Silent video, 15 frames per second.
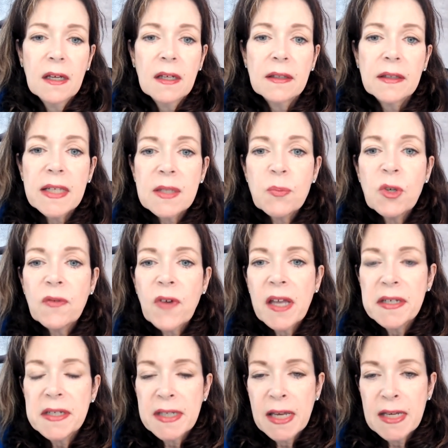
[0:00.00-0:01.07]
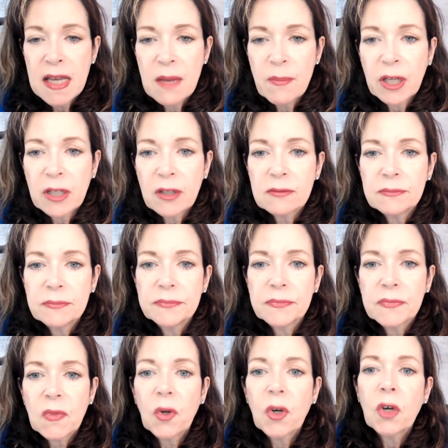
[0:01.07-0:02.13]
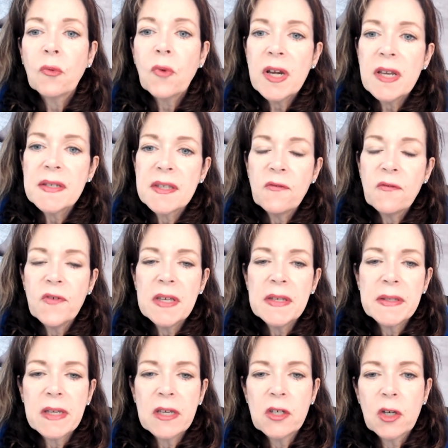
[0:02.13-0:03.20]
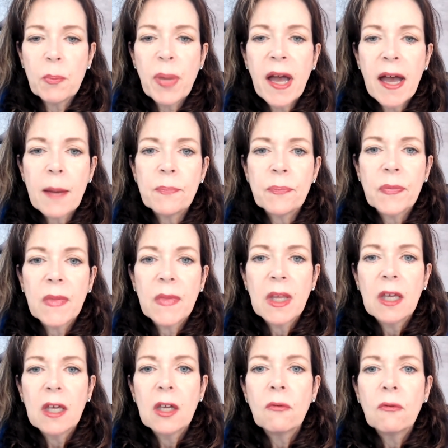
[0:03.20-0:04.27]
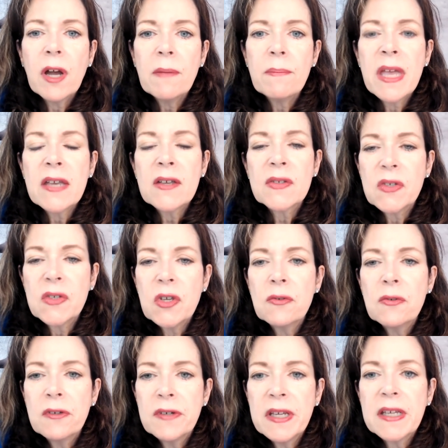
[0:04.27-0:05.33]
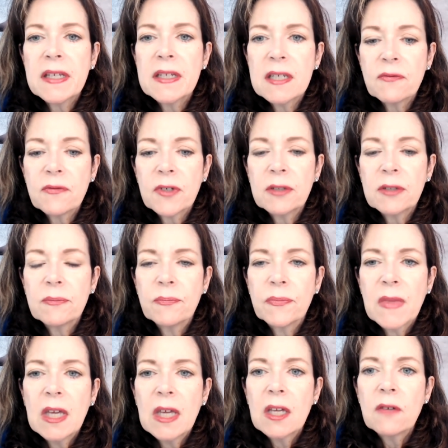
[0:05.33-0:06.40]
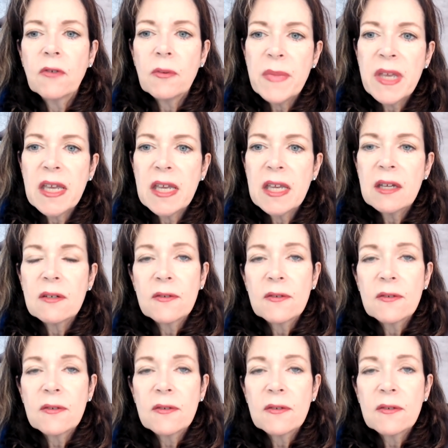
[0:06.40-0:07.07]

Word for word: Let's move on to dynamic, or what is the fizz in your pop? What makes you unique and different? For me,